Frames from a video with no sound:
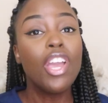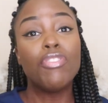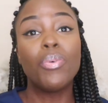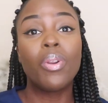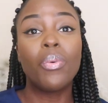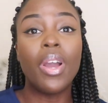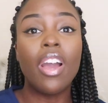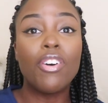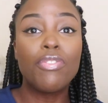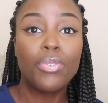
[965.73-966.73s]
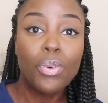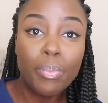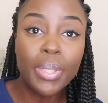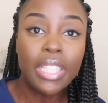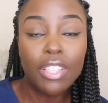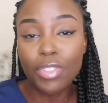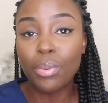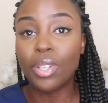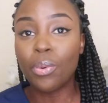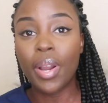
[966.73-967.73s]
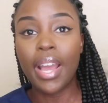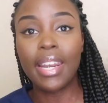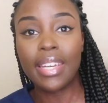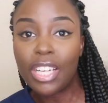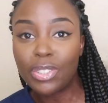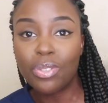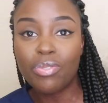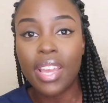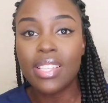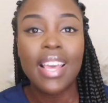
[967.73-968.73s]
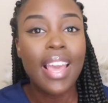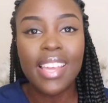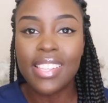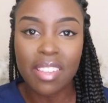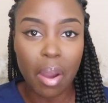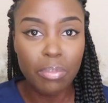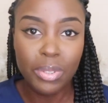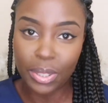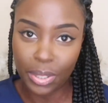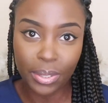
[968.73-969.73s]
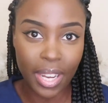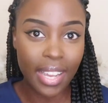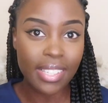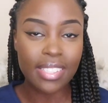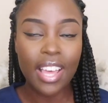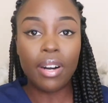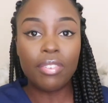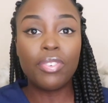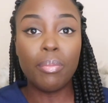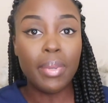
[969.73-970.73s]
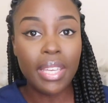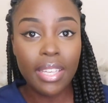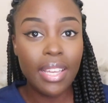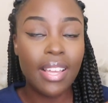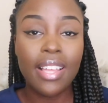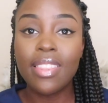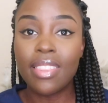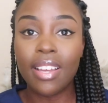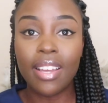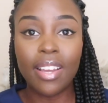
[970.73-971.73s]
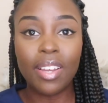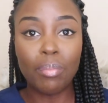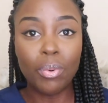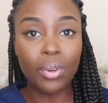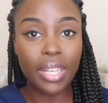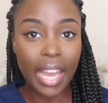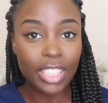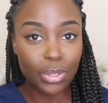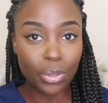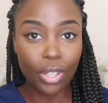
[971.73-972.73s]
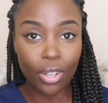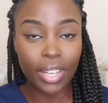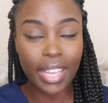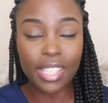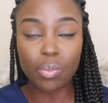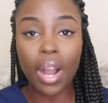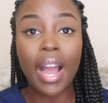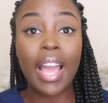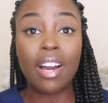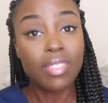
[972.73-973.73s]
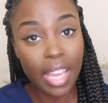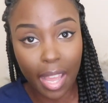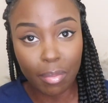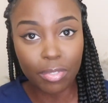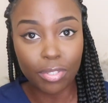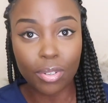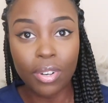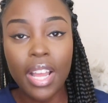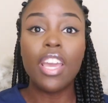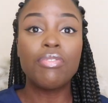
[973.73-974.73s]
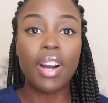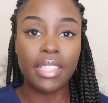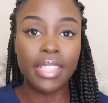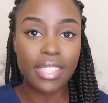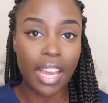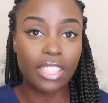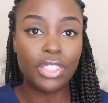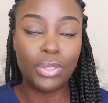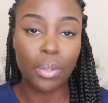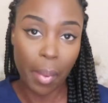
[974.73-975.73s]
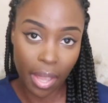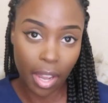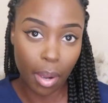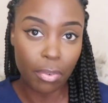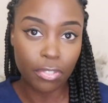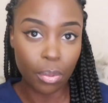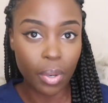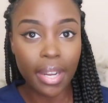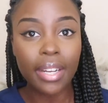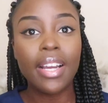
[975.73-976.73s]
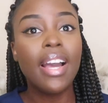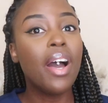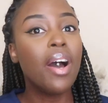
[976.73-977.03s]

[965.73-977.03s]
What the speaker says: If you want to wear a full beat, if you want to wear a natural face, it's up to you guys. But for me, the more natural look is what I have time for if I decide to do makeup for work.